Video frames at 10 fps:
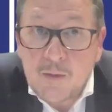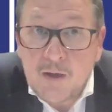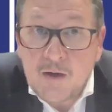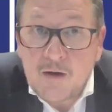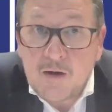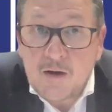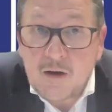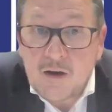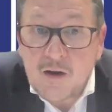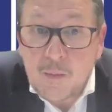But
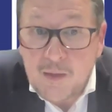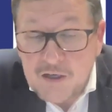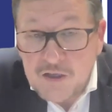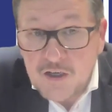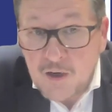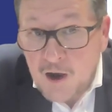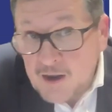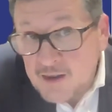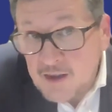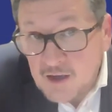the pendulum,
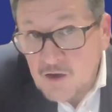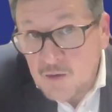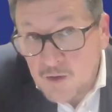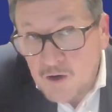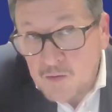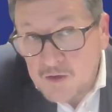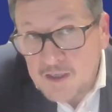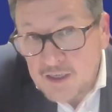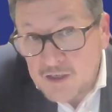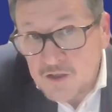I think, at the
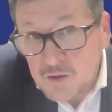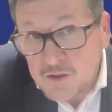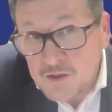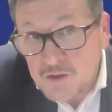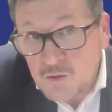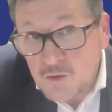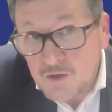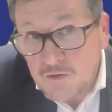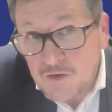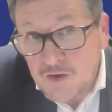moment, Andrew, has swung
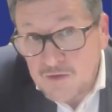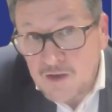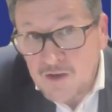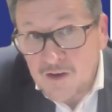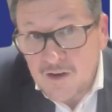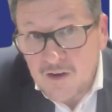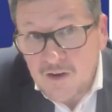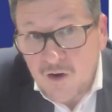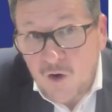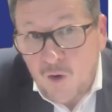in favour
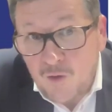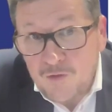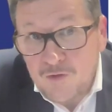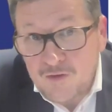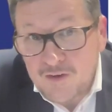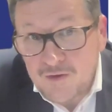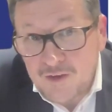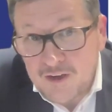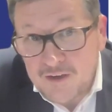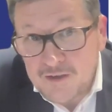of
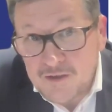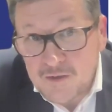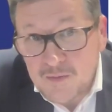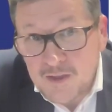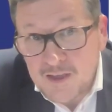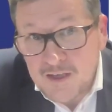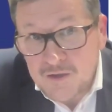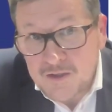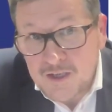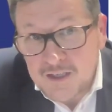defendants, but that
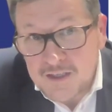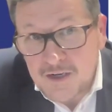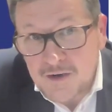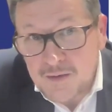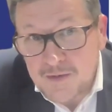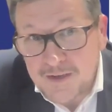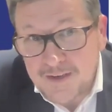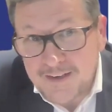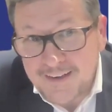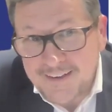doesn't necessarily
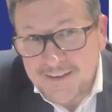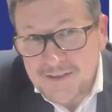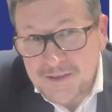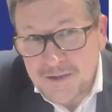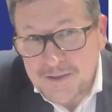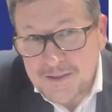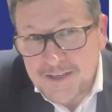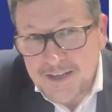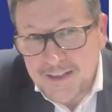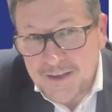mean that it's going to
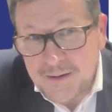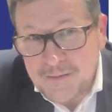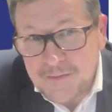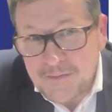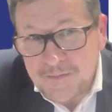stay there.